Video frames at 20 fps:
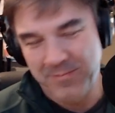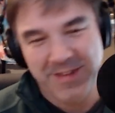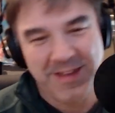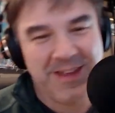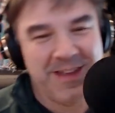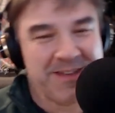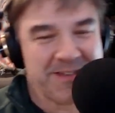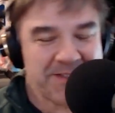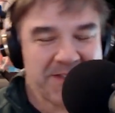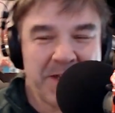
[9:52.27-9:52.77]

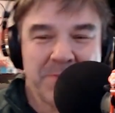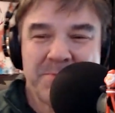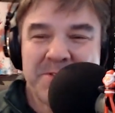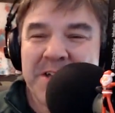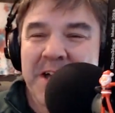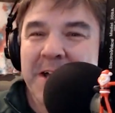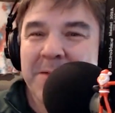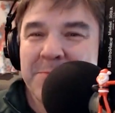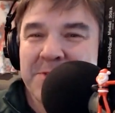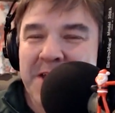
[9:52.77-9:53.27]
But
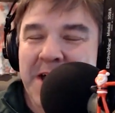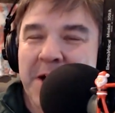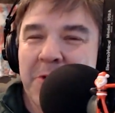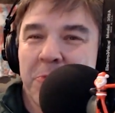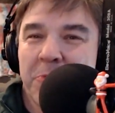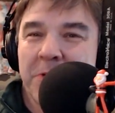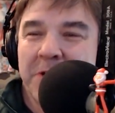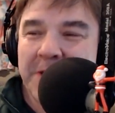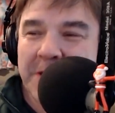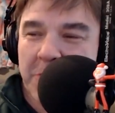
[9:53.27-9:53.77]
sometimes I
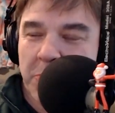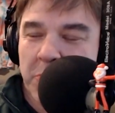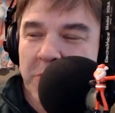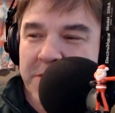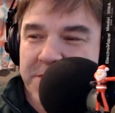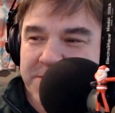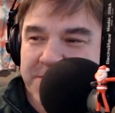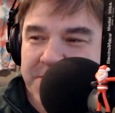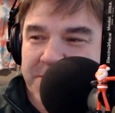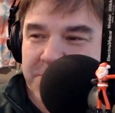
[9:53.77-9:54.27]
really
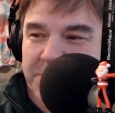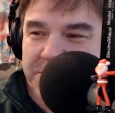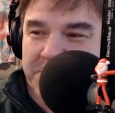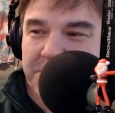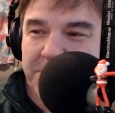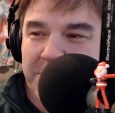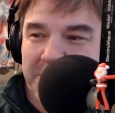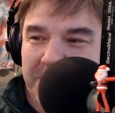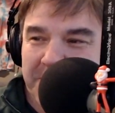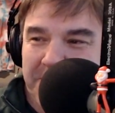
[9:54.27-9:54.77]
wish this was
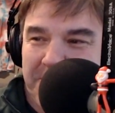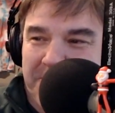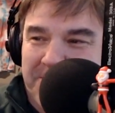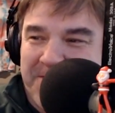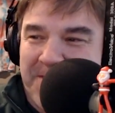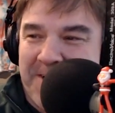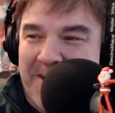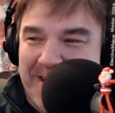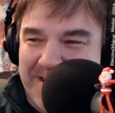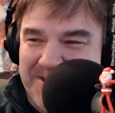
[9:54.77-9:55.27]
a political
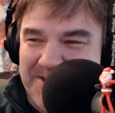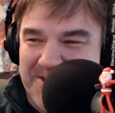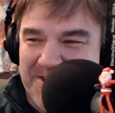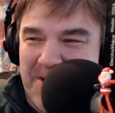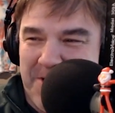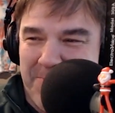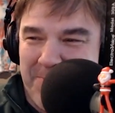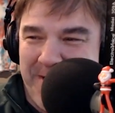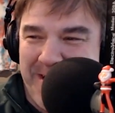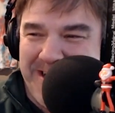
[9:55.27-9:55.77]
talk
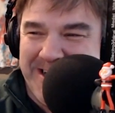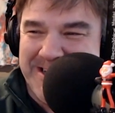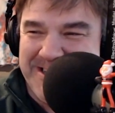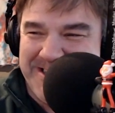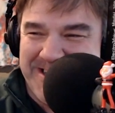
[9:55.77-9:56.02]
show because